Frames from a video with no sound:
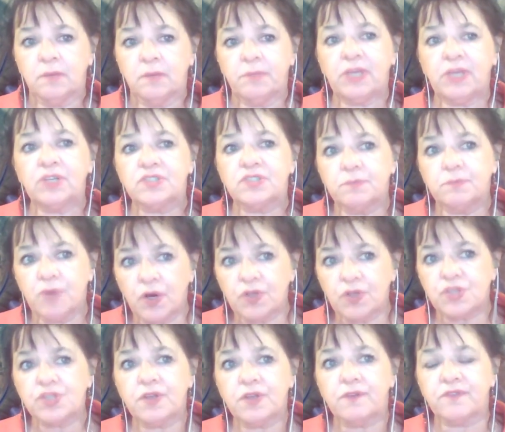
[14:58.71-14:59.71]
because
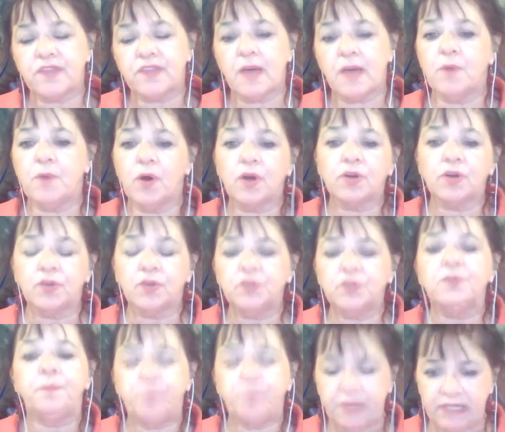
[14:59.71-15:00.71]
most of them are
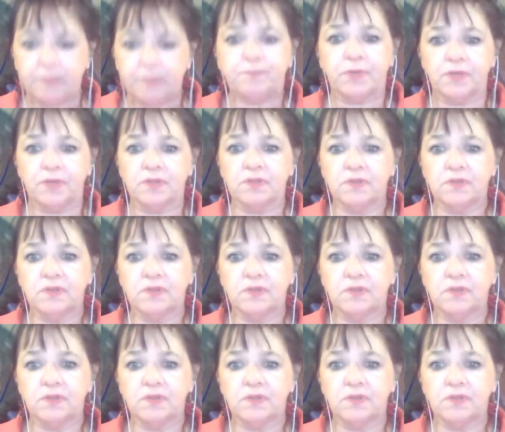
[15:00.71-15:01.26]
good people.